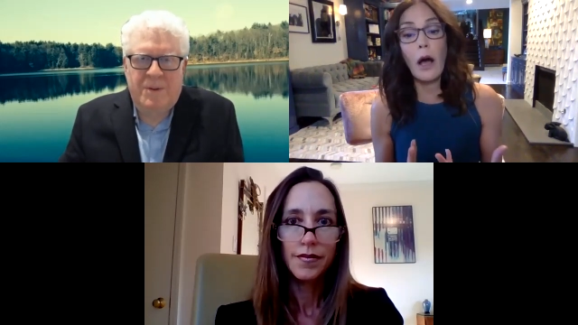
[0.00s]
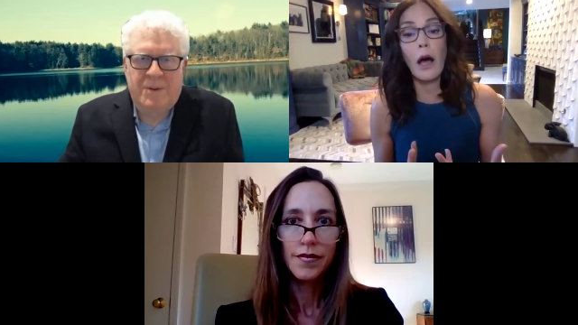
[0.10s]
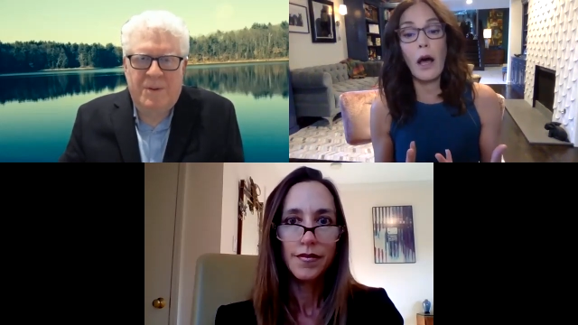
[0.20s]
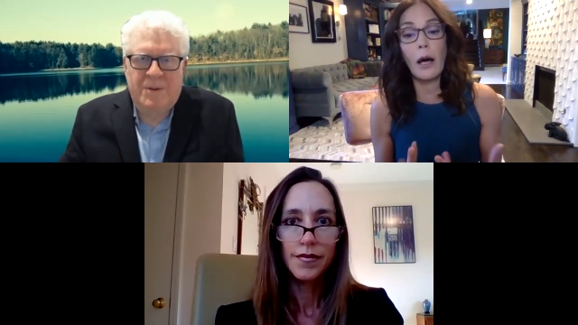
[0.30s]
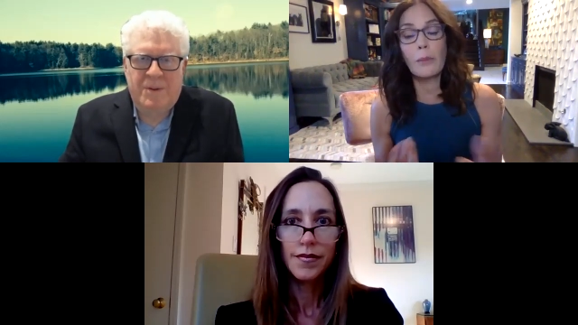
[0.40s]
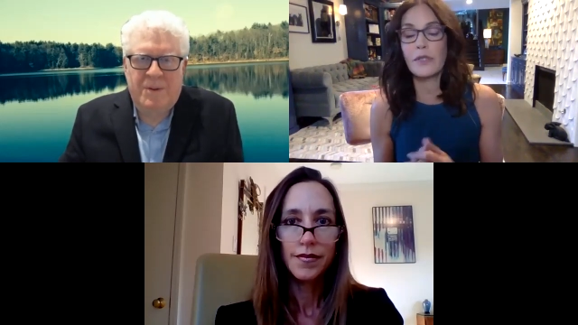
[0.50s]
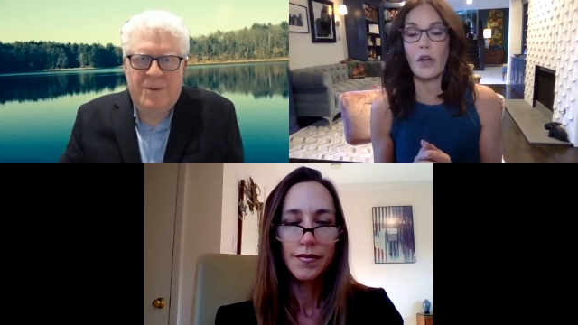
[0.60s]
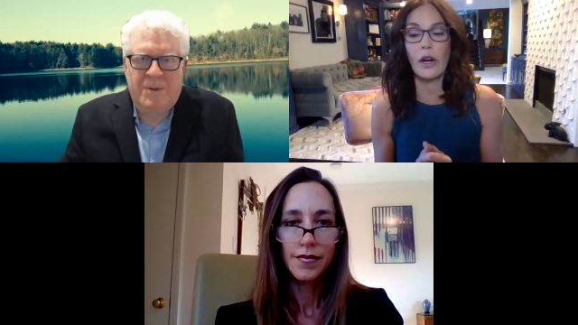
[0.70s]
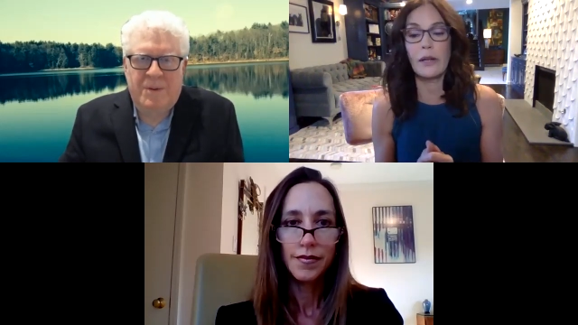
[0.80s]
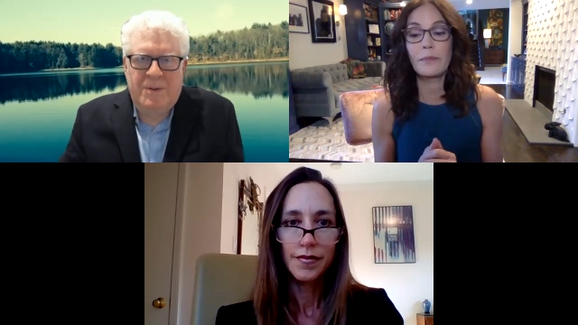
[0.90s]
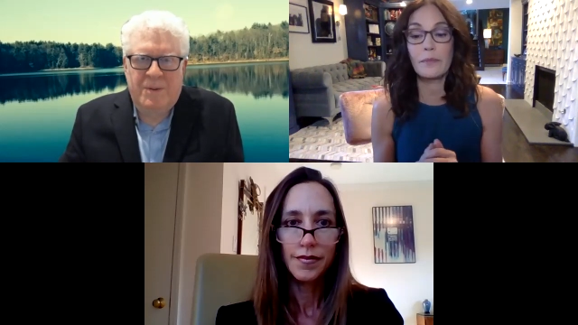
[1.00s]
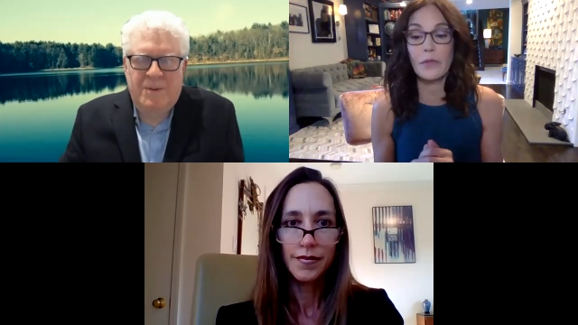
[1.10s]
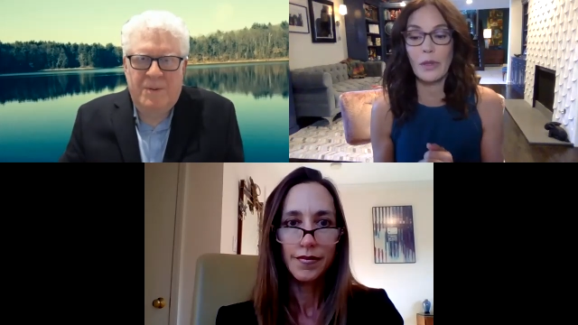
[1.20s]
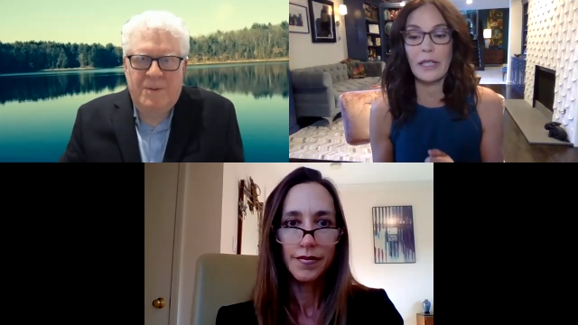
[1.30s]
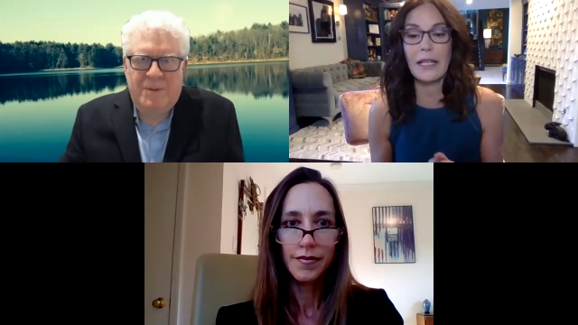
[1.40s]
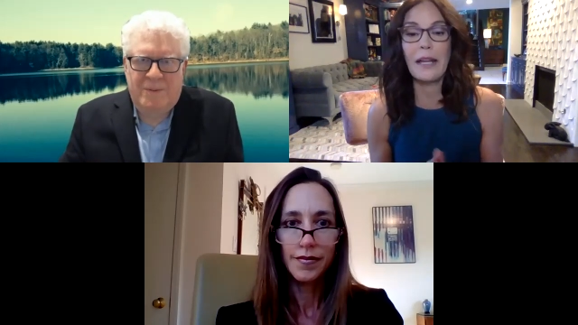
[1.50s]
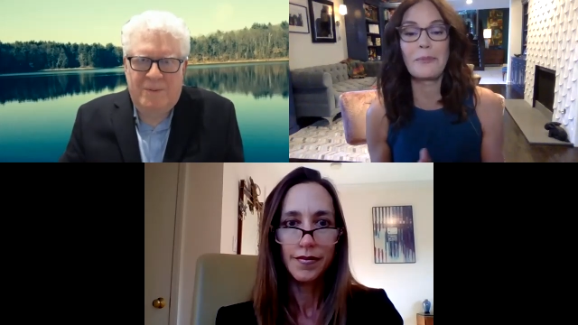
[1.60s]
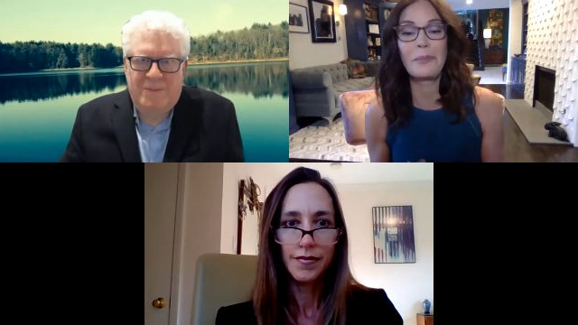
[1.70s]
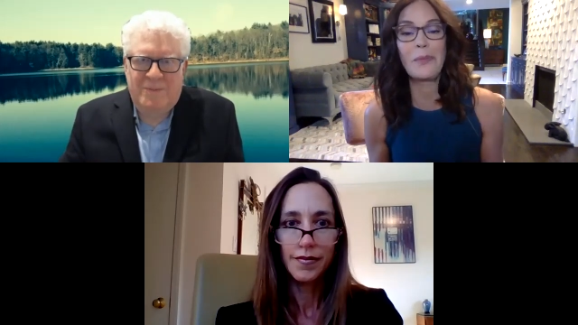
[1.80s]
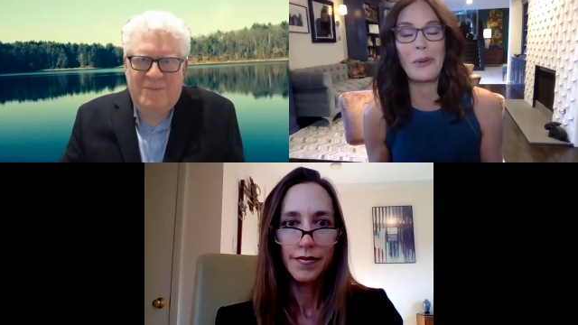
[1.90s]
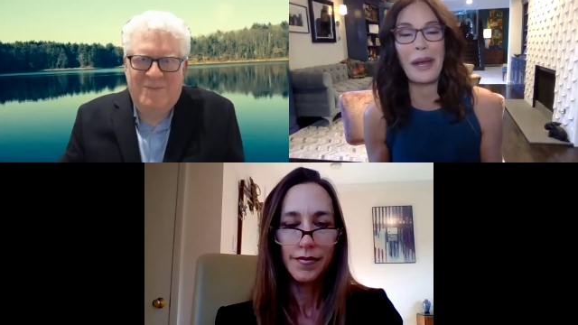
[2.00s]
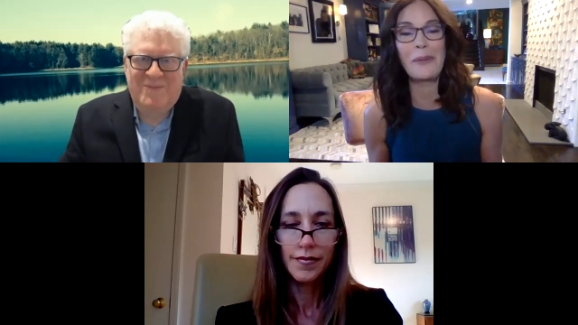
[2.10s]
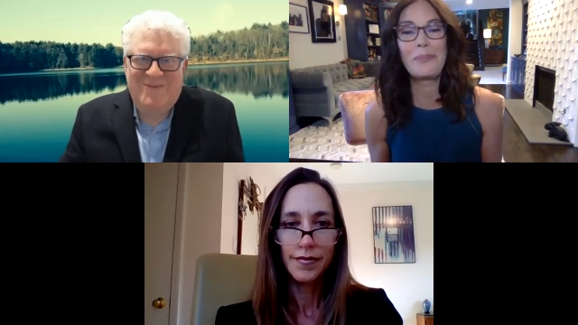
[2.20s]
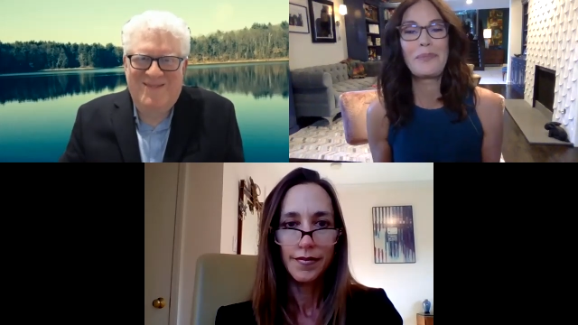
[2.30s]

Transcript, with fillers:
Speaker 1: Uh, sorry, I'm doing it again. Okay.